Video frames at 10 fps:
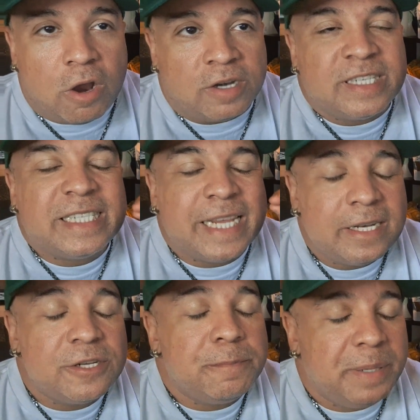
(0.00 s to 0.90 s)
our
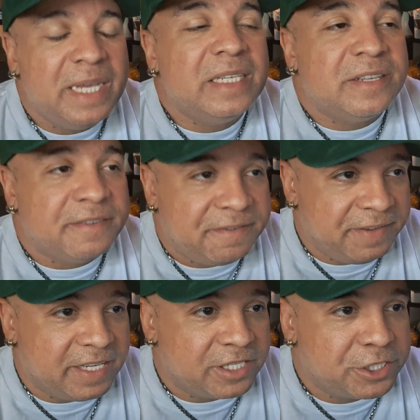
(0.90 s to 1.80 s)
centerpiece
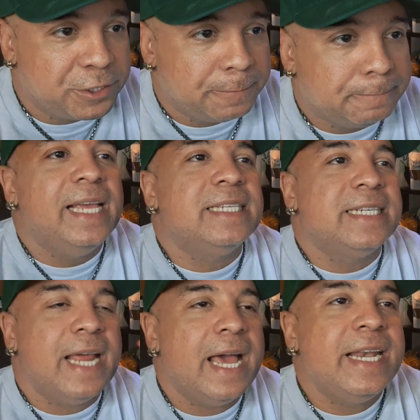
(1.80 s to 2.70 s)
fish, it's
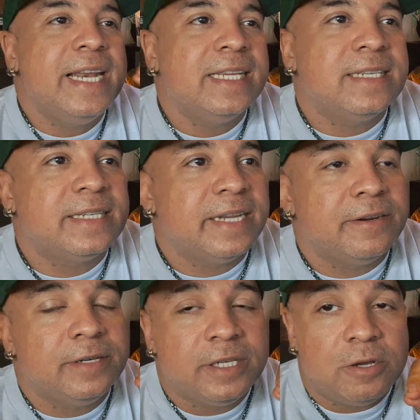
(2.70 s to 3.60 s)
not
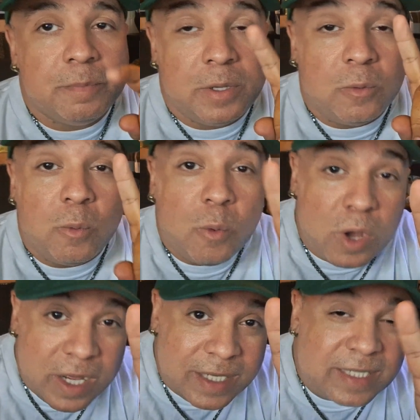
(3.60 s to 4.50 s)
necessarily going to be
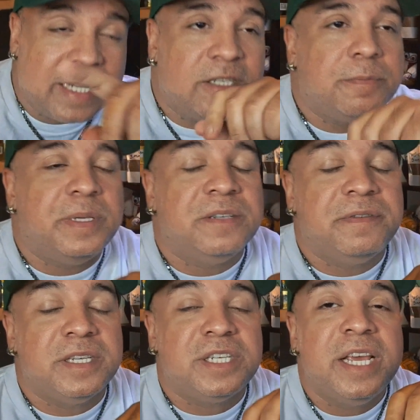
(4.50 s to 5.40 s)
one centerpiece
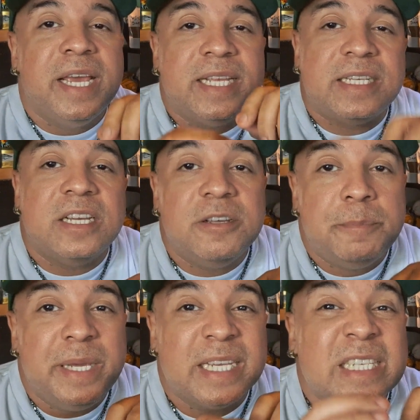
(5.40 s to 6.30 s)
fish. It's going to
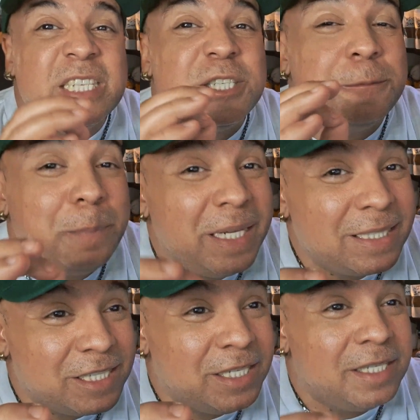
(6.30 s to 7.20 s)
be a
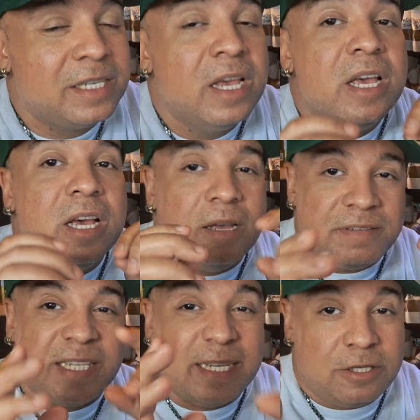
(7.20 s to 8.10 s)
species
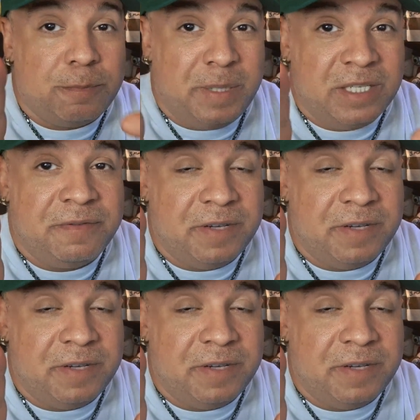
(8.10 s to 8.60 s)
of centerpiece